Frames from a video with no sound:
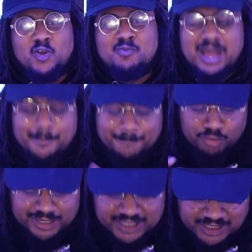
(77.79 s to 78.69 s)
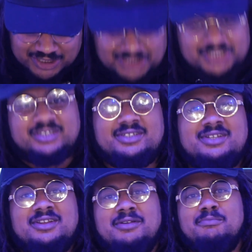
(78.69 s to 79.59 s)
of my British
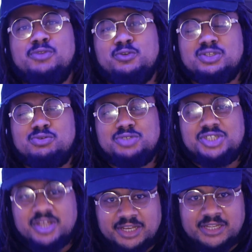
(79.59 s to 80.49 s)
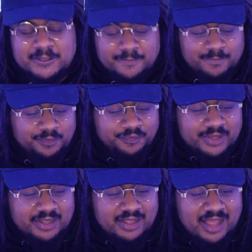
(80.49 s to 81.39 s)
musical journey.
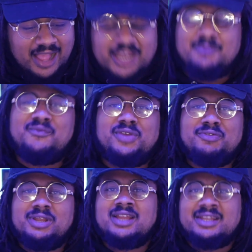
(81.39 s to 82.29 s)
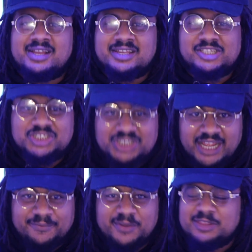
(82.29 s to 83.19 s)
And I'm very glad I can
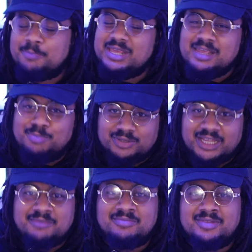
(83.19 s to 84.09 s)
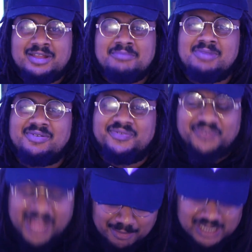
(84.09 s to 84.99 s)
share it with the people then, my
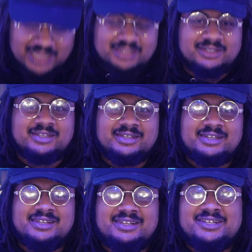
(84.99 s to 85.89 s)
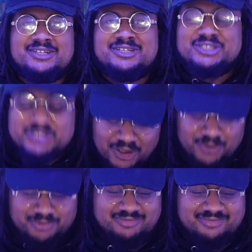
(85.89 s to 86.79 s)
family.
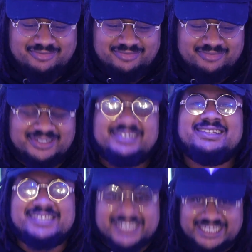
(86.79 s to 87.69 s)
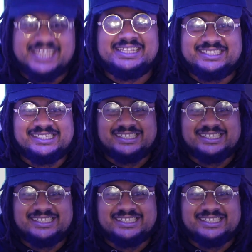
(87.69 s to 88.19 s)
So, let's get into